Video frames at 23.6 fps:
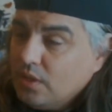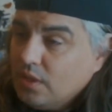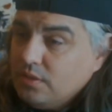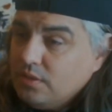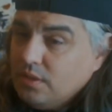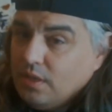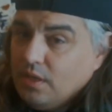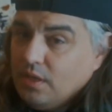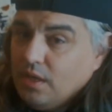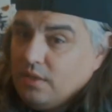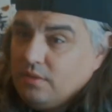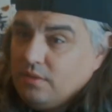
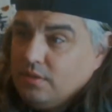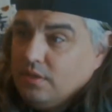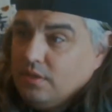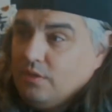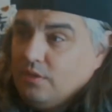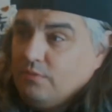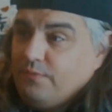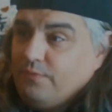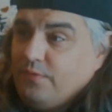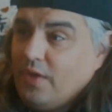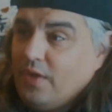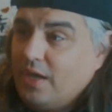And I did a
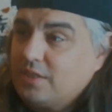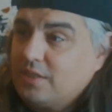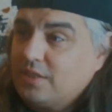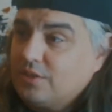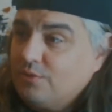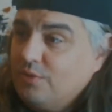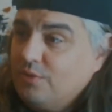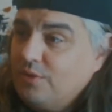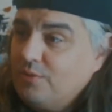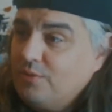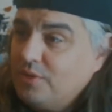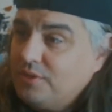
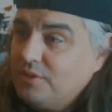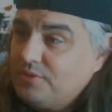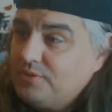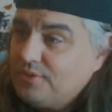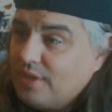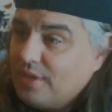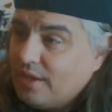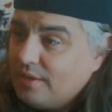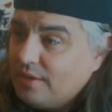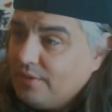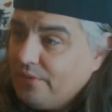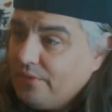factory
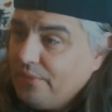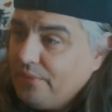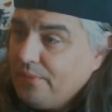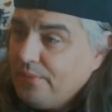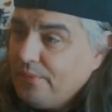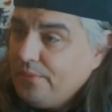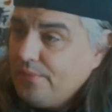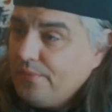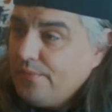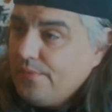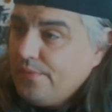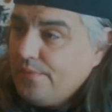reset.
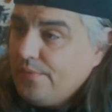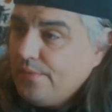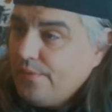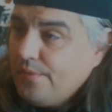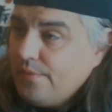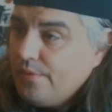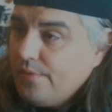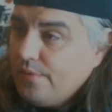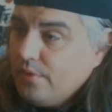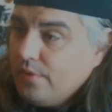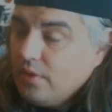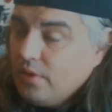
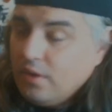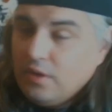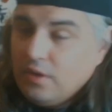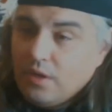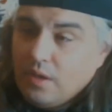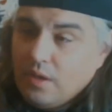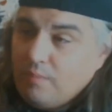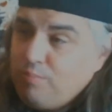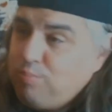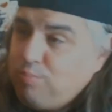And I